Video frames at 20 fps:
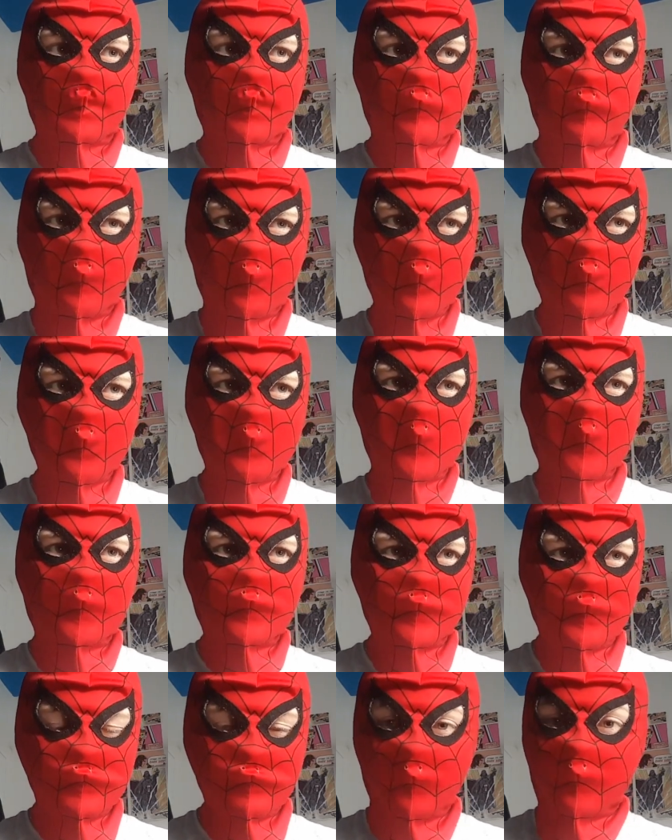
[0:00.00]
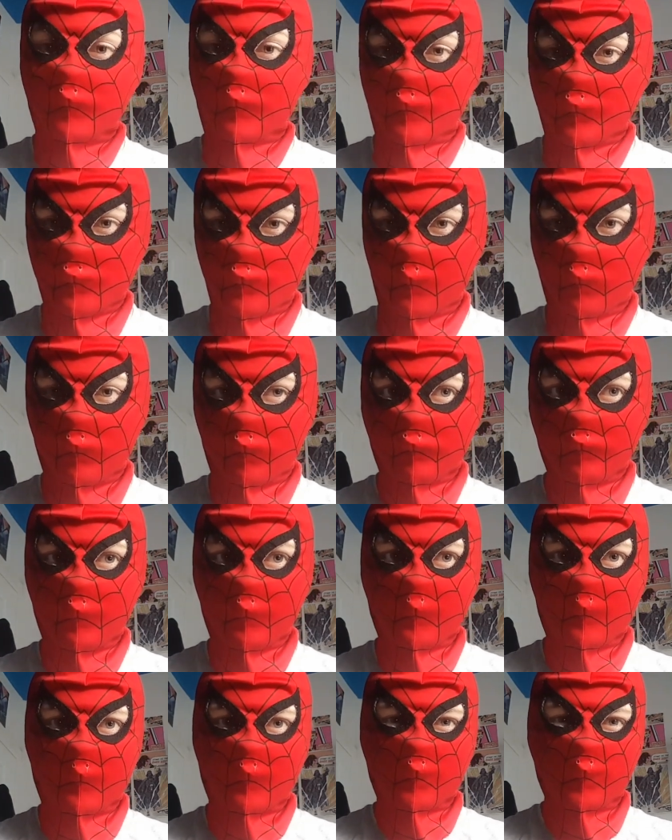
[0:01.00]
The first act is mainly set up,
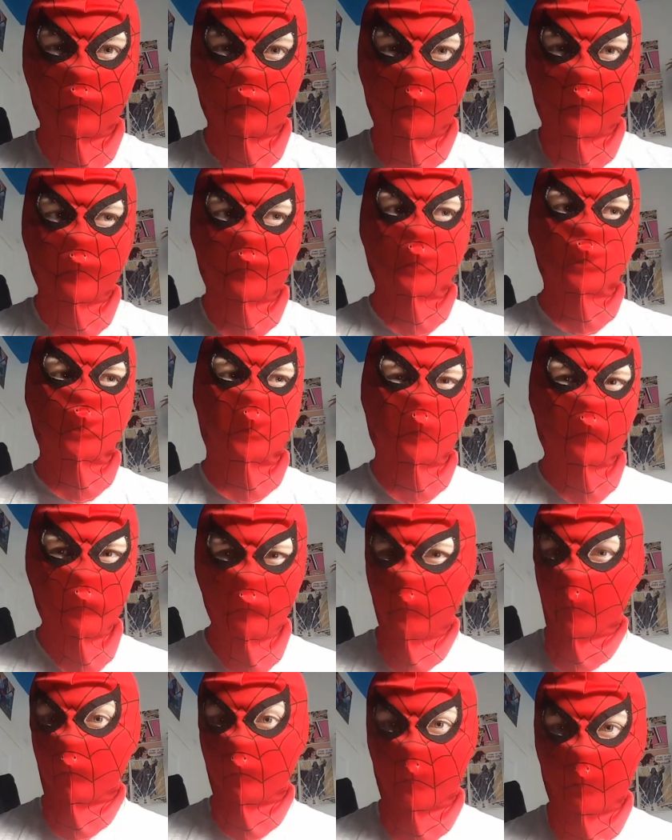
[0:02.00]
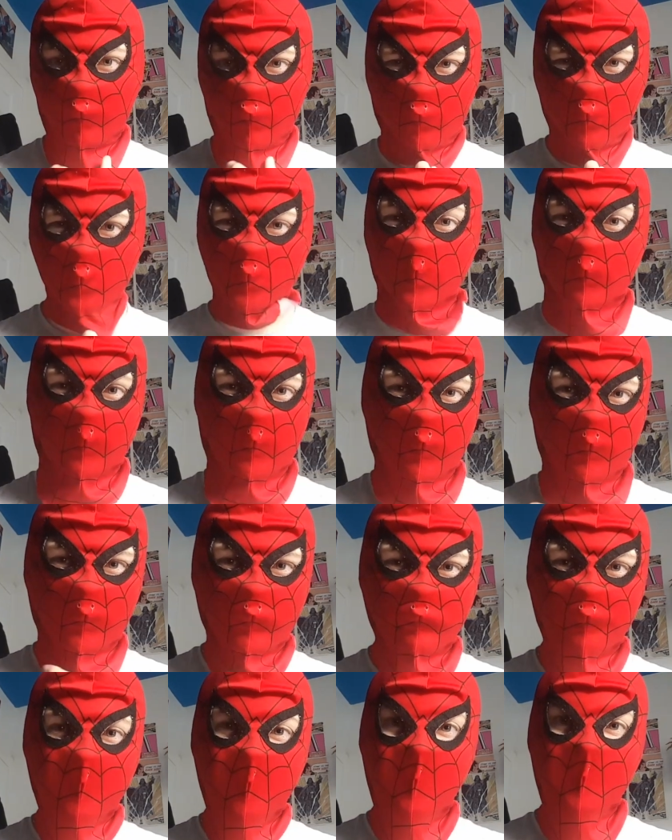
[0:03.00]
and you're mainly trying to figure out what's going
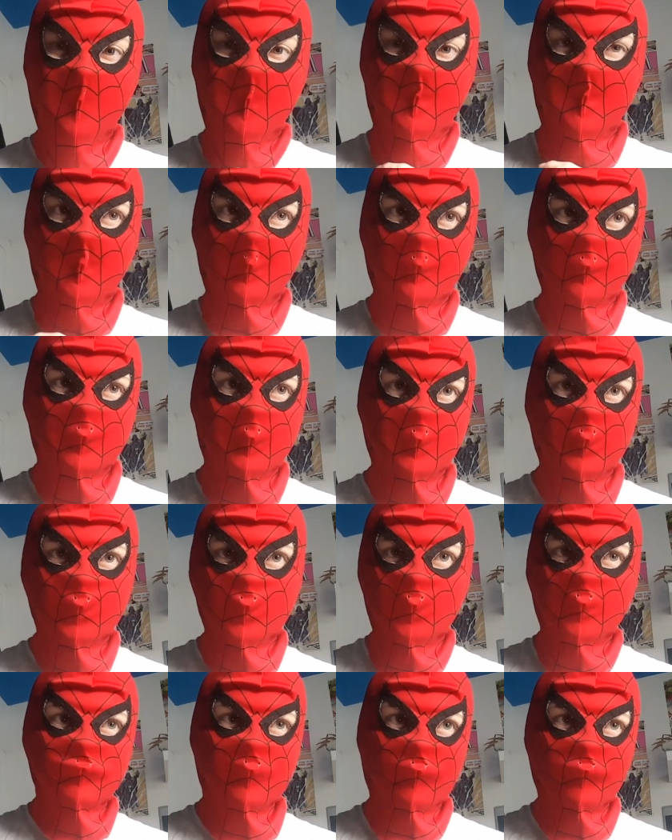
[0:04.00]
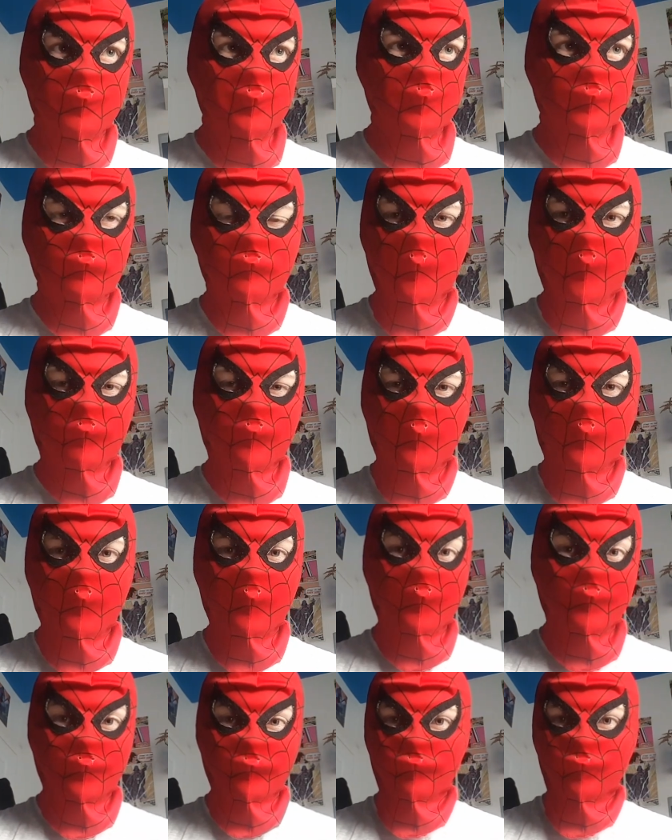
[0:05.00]
on, because each of these members of the family are
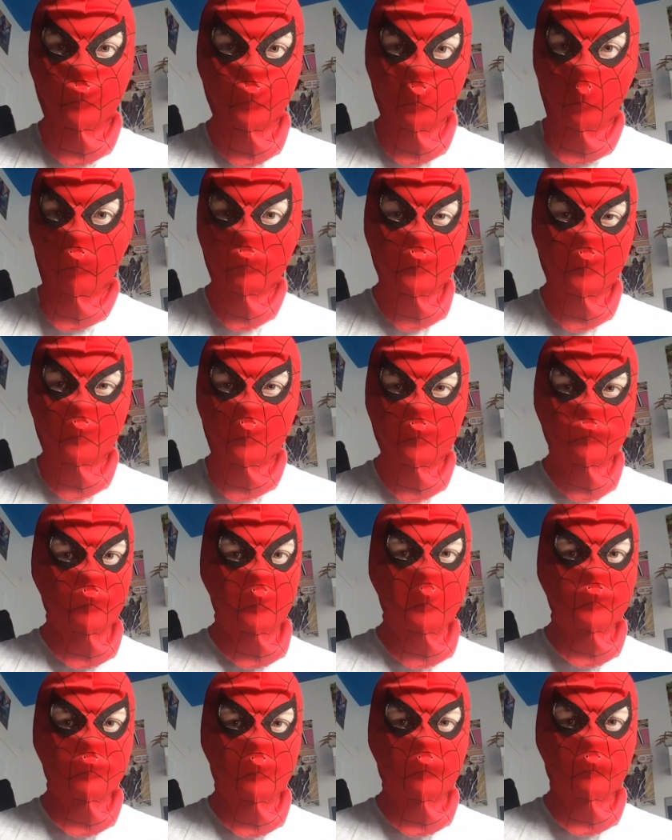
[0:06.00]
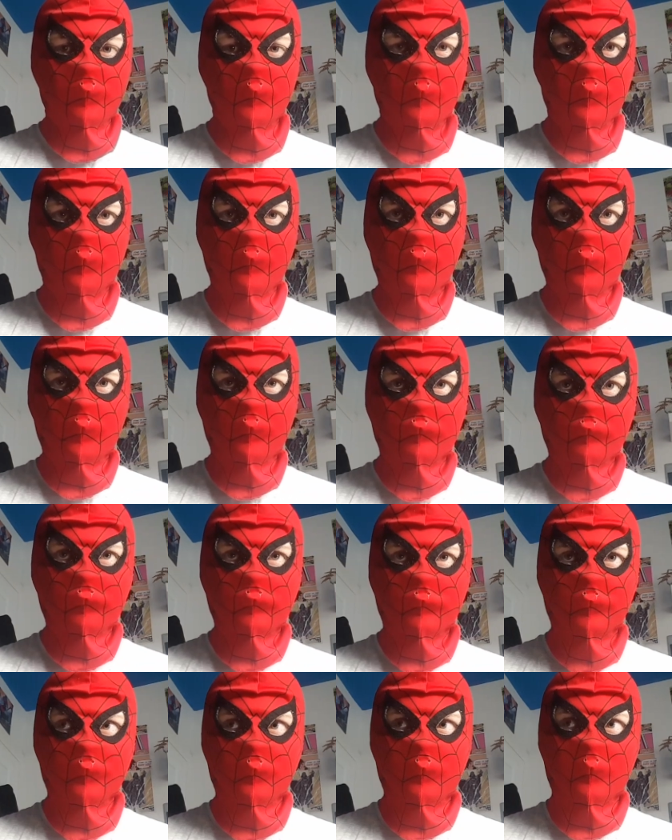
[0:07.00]
getting different jobs in this rich
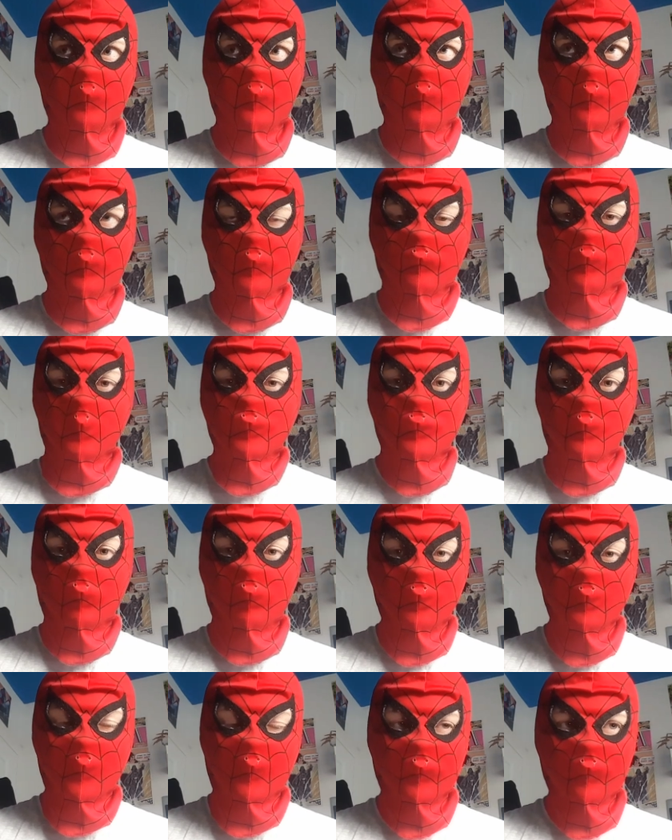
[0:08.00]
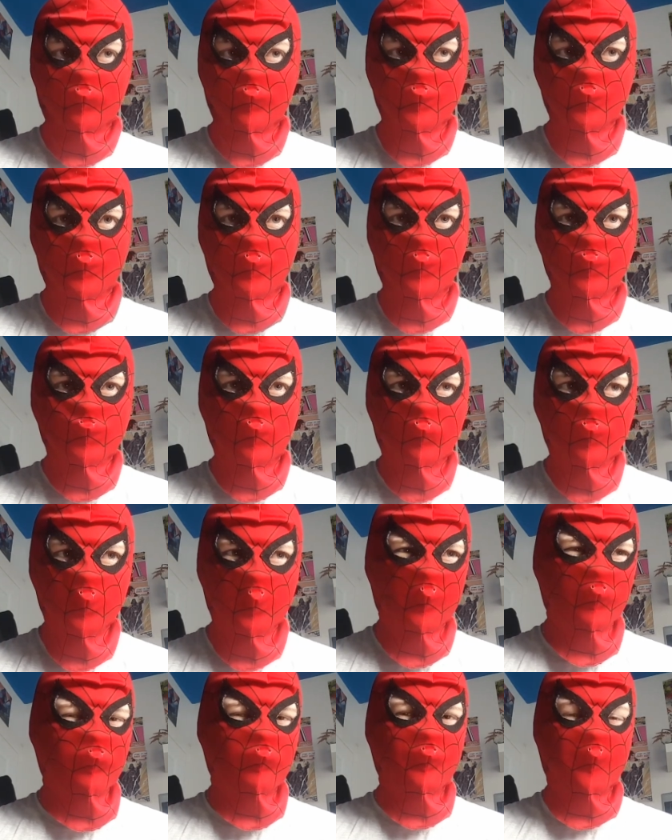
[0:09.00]
in the rich people's house, and you're sort of
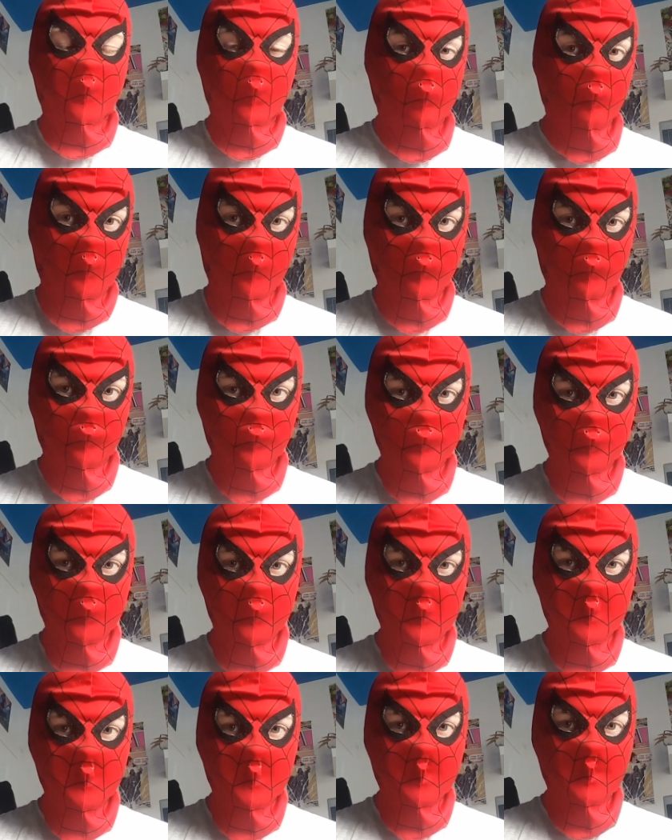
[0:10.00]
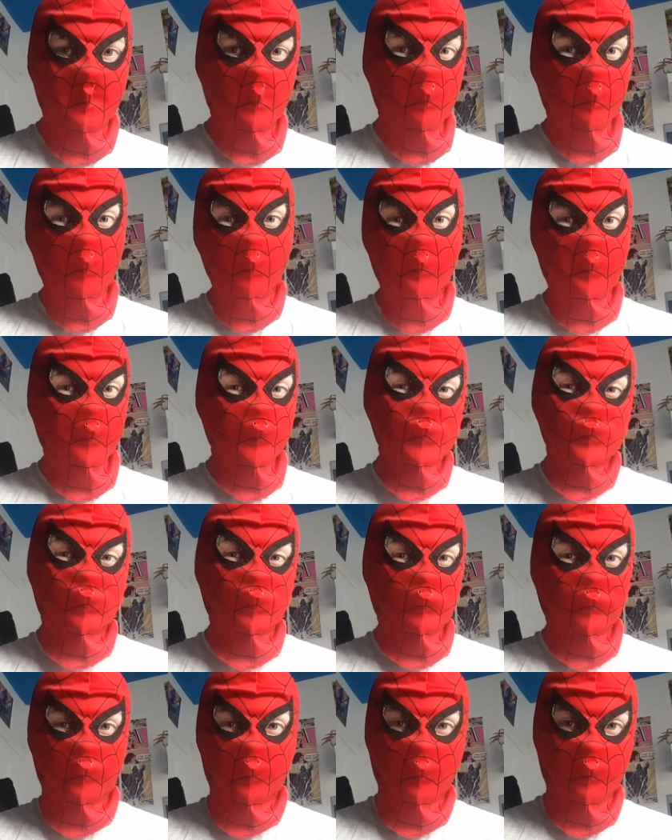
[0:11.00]
trying to figure out what they're
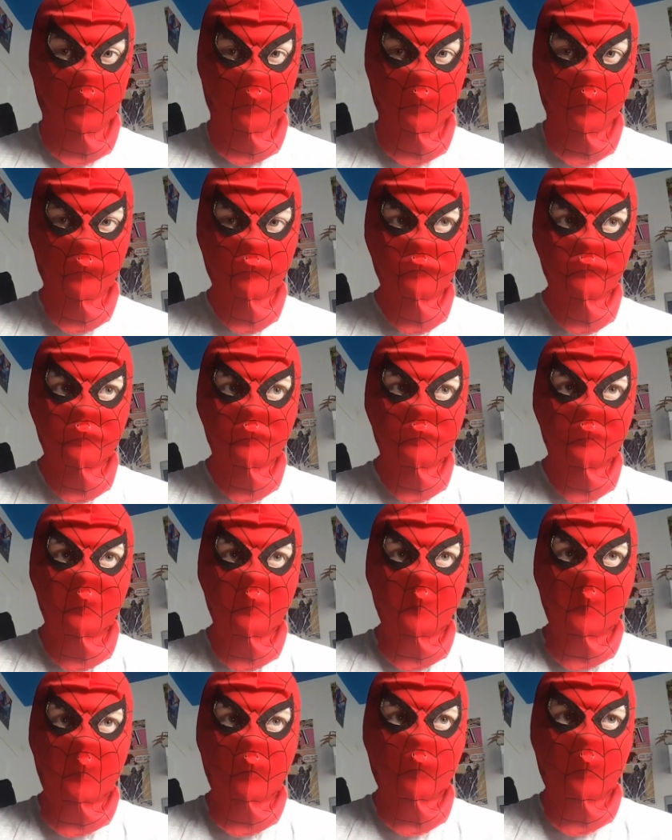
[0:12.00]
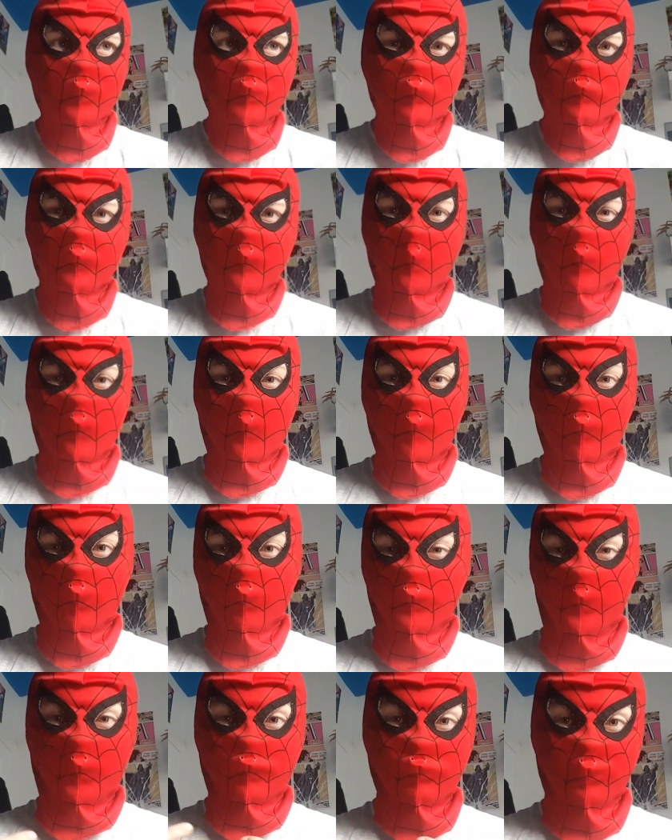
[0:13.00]
sort of doing. And when you figure out
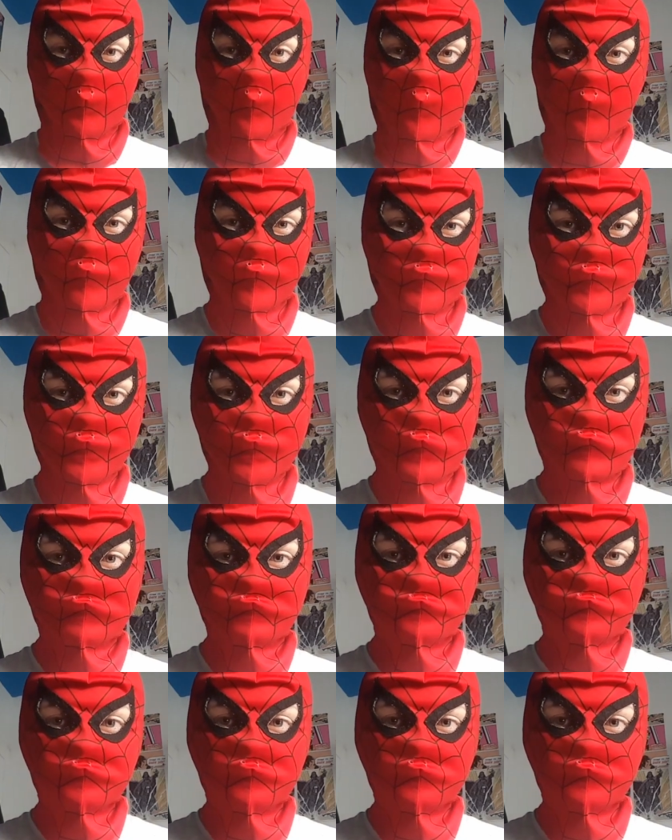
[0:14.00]
what their plan is,